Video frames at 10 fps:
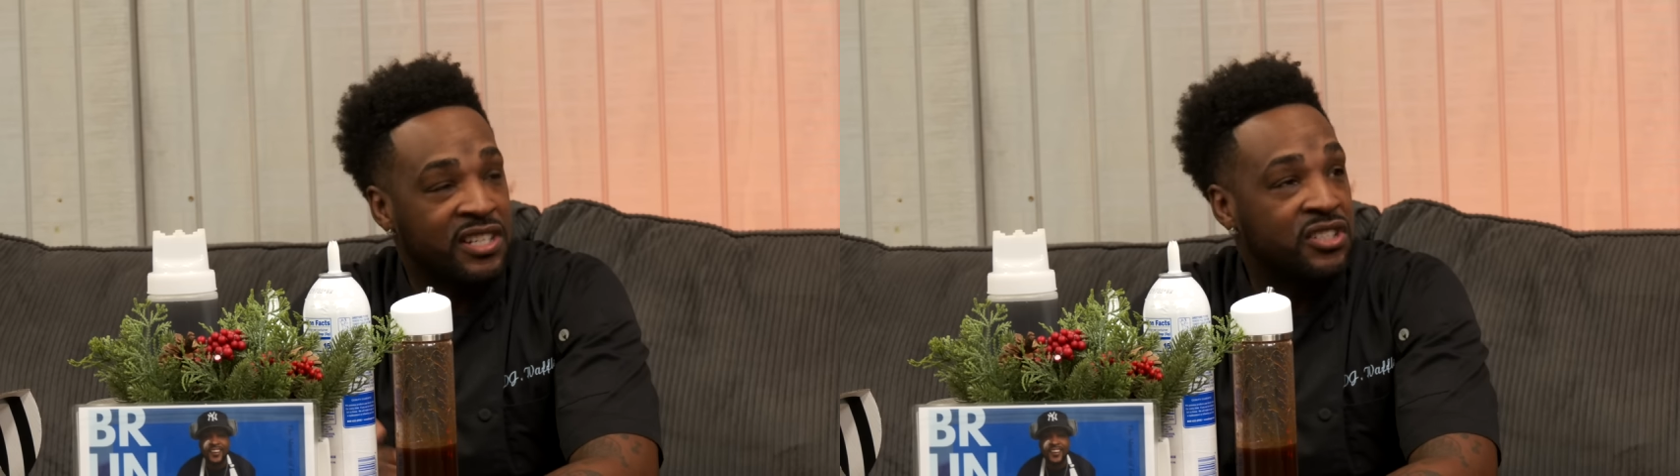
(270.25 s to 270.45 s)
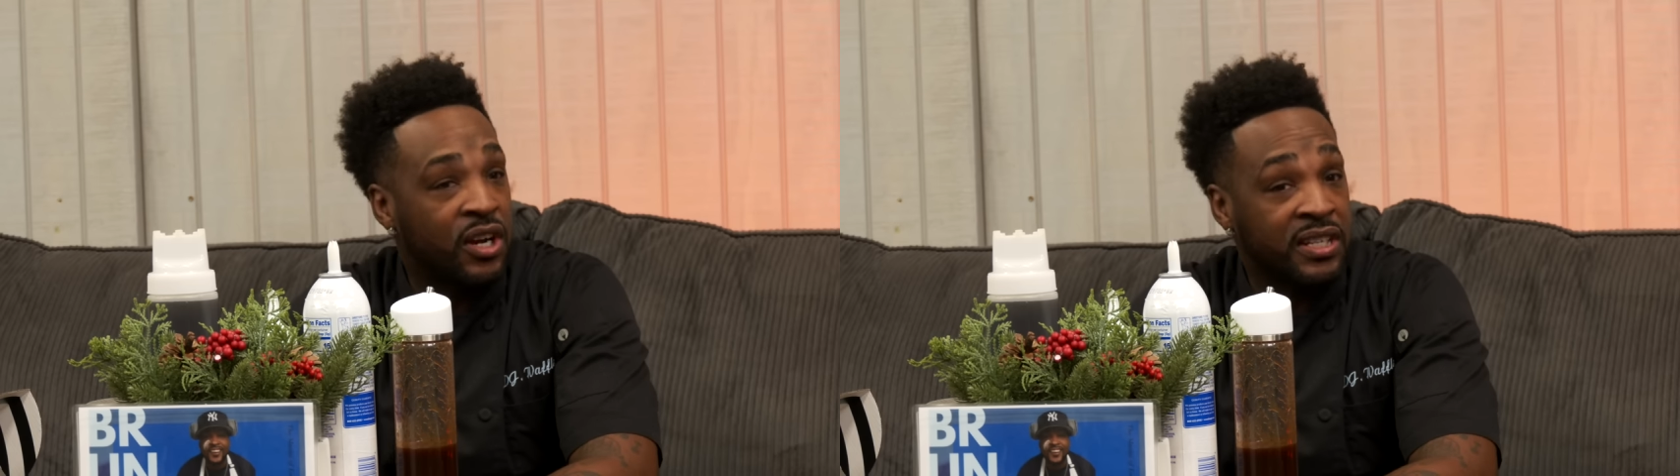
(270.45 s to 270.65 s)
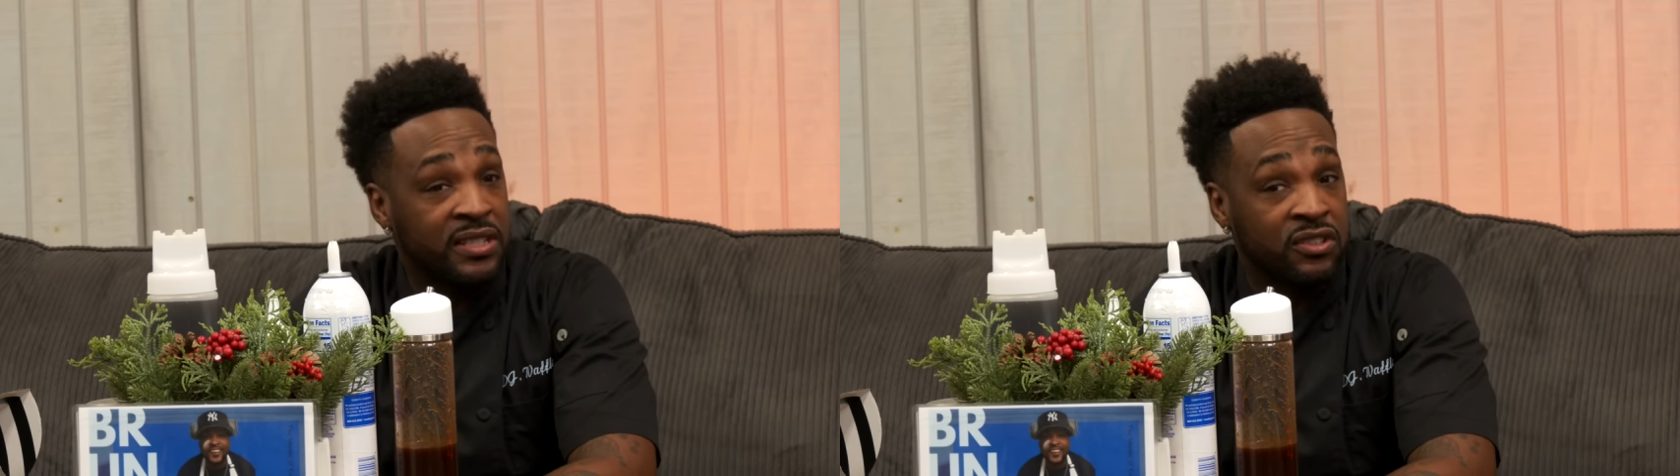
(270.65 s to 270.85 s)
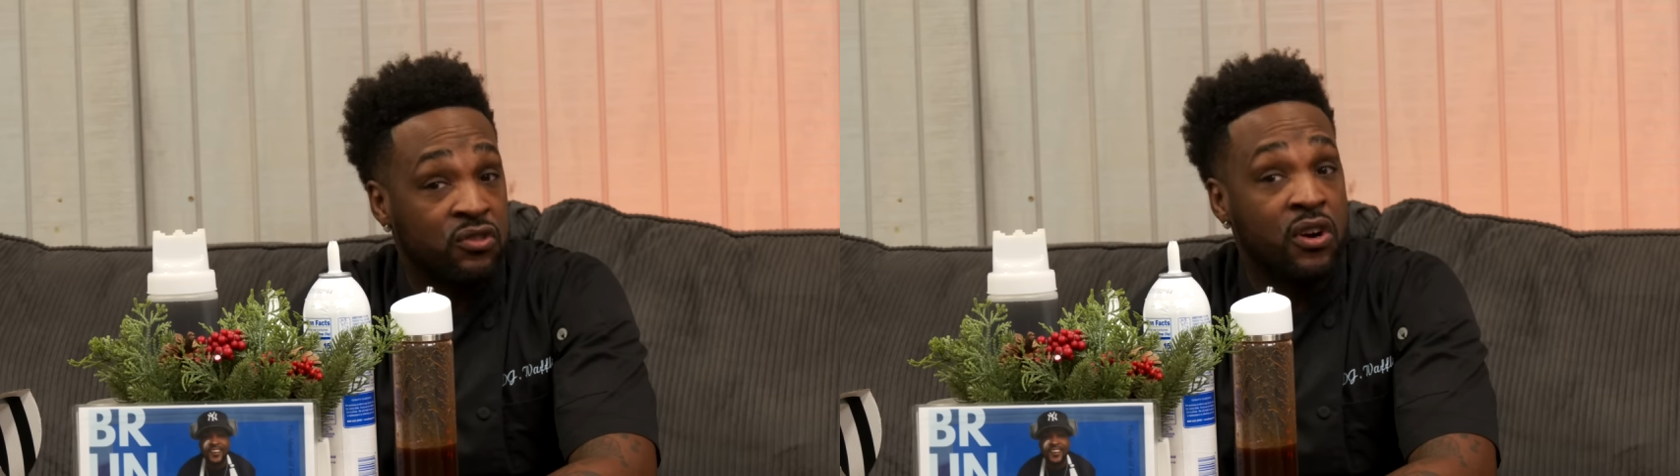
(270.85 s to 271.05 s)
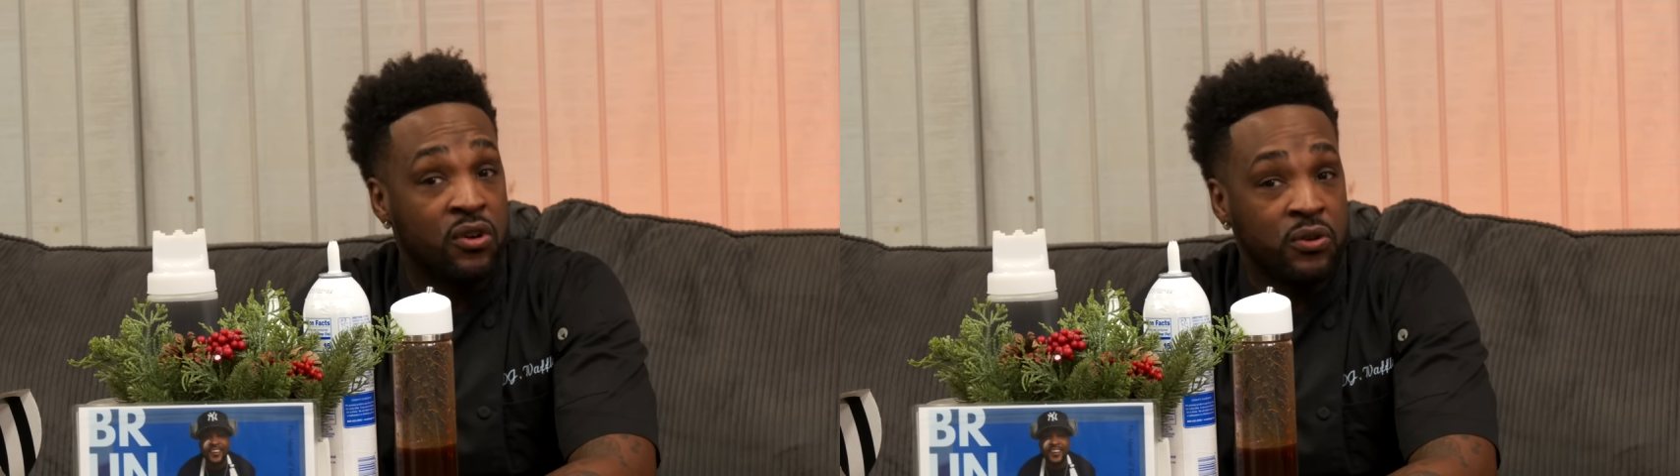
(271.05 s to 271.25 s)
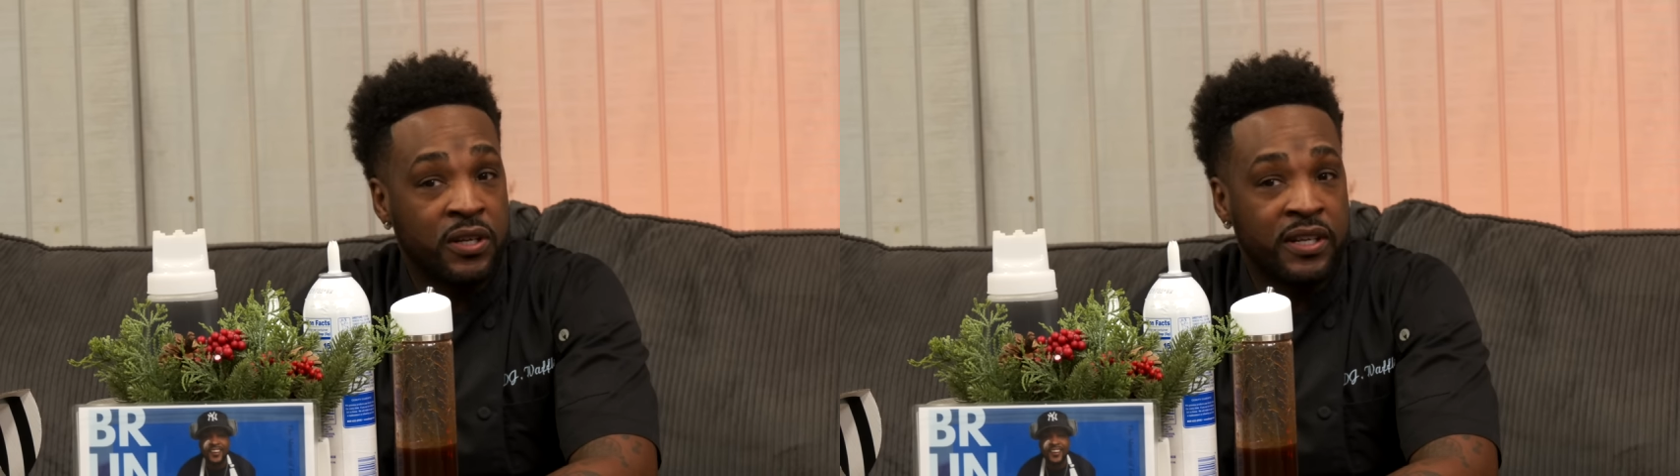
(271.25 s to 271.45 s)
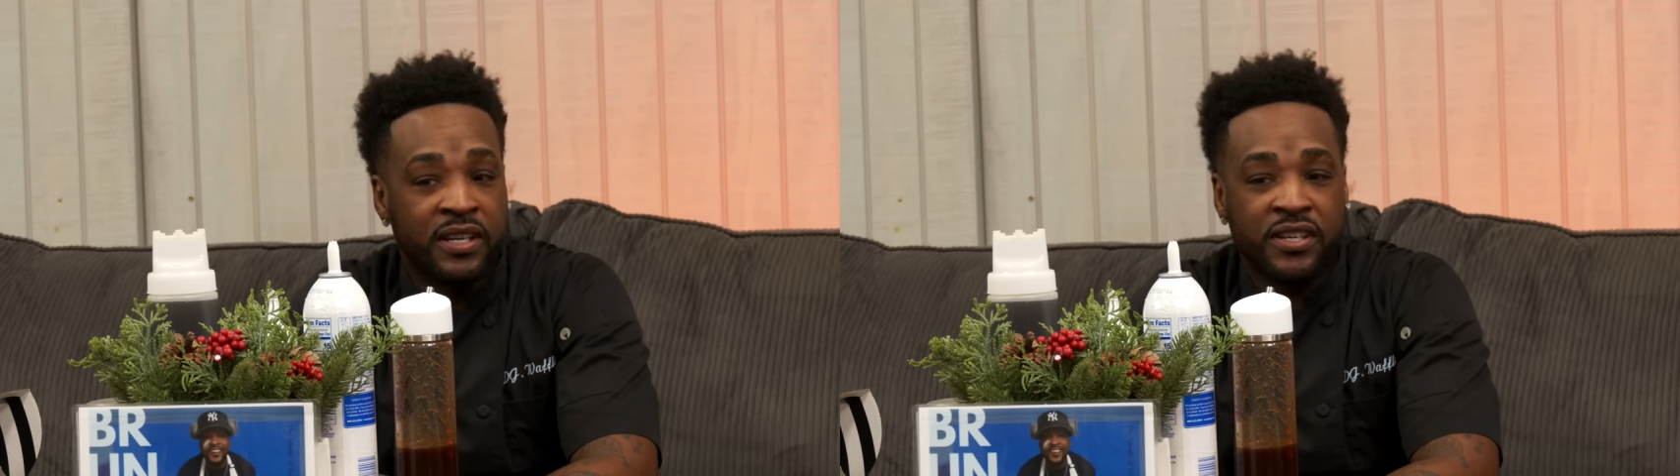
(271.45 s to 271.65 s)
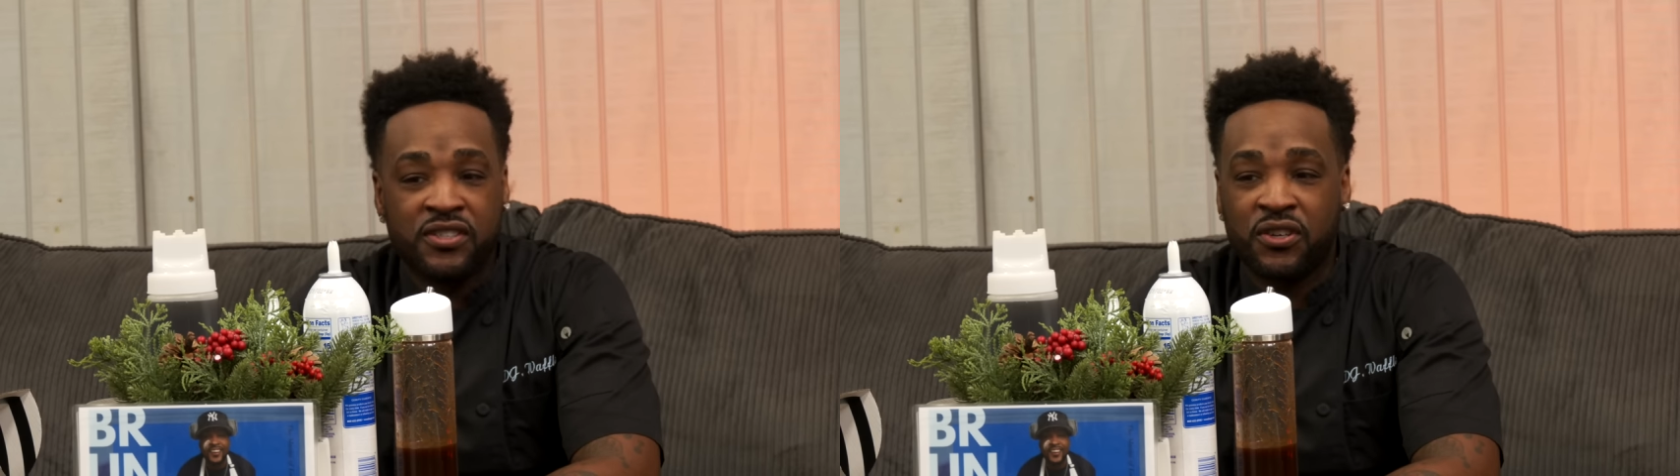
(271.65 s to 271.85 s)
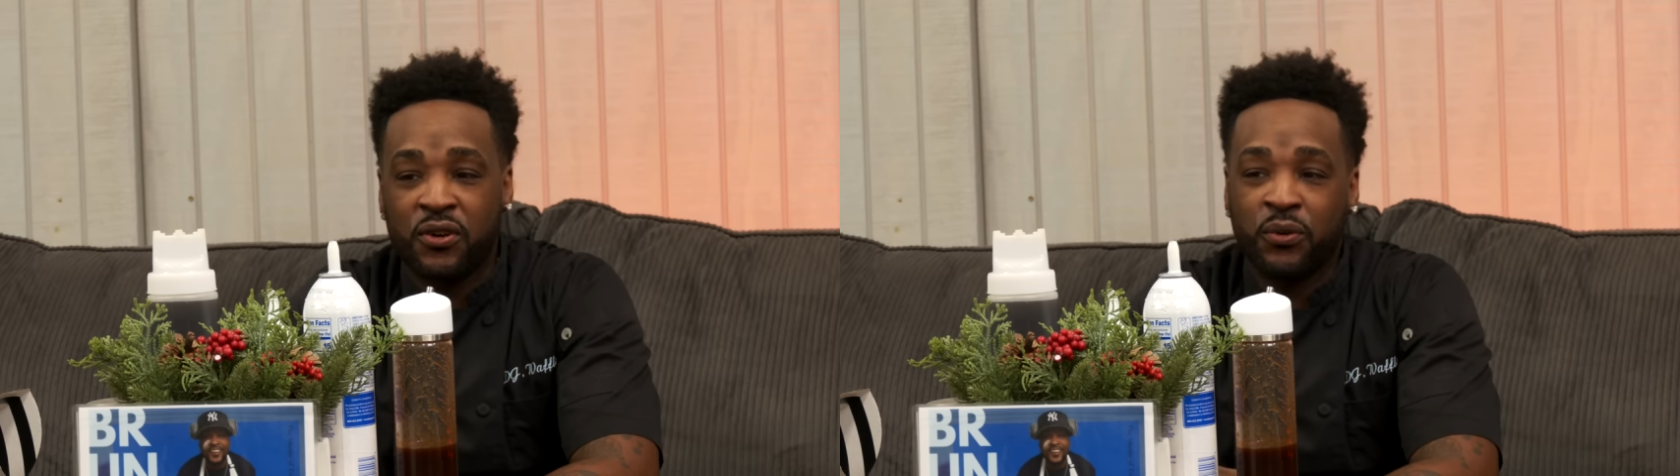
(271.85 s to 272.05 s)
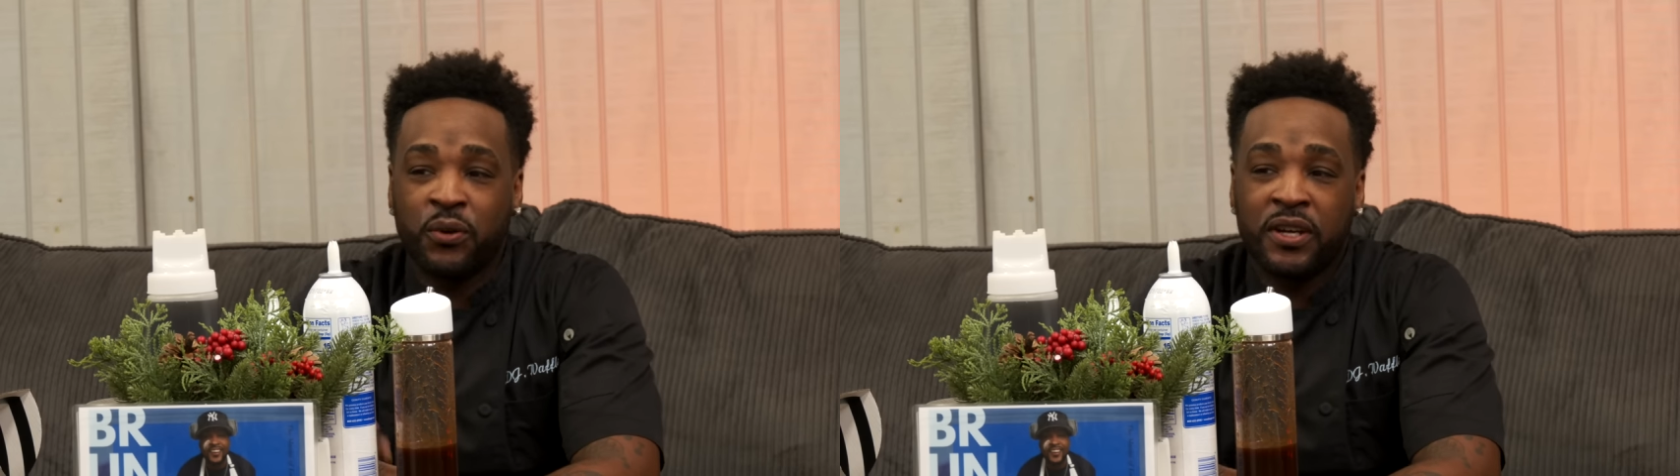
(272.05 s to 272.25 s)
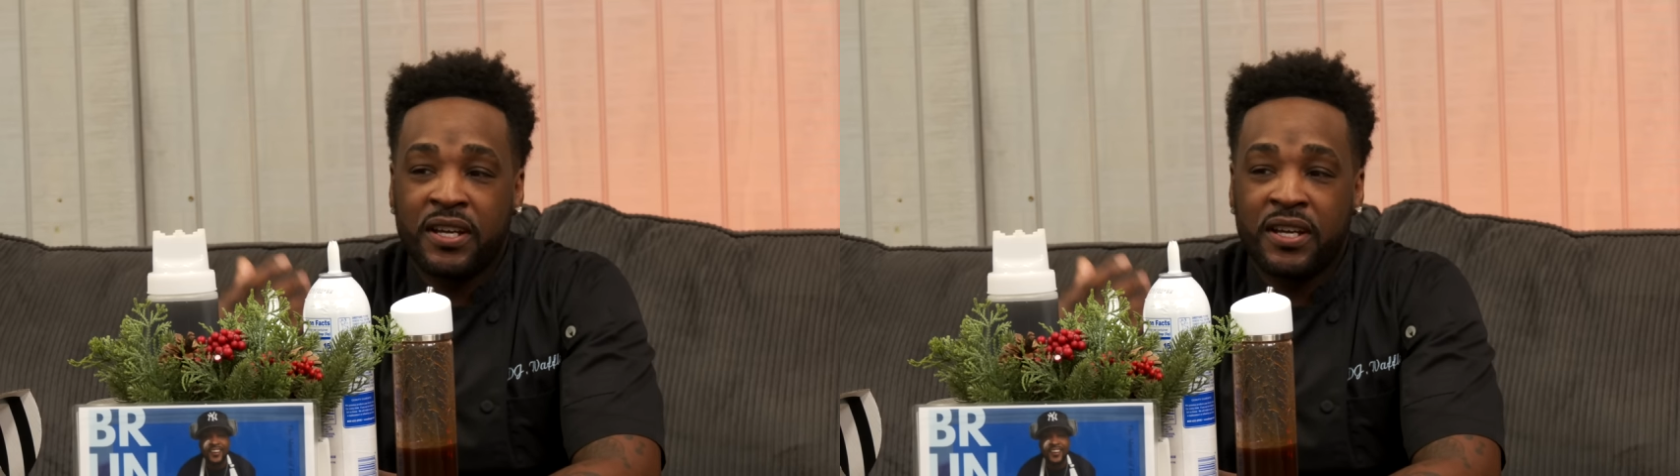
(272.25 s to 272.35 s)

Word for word: it started to grow. So